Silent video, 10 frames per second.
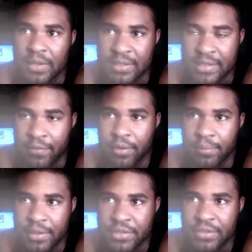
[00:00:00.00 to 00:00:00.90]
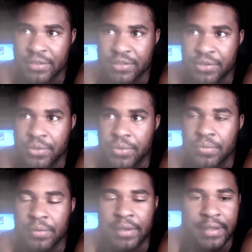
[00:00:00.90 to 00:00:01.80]
is given a mission
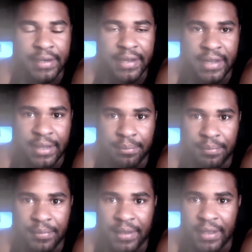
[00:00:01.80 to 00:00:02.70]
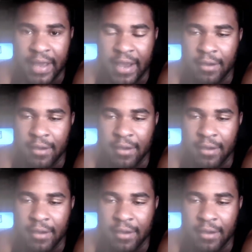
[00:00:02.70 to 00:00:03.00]
to clean up the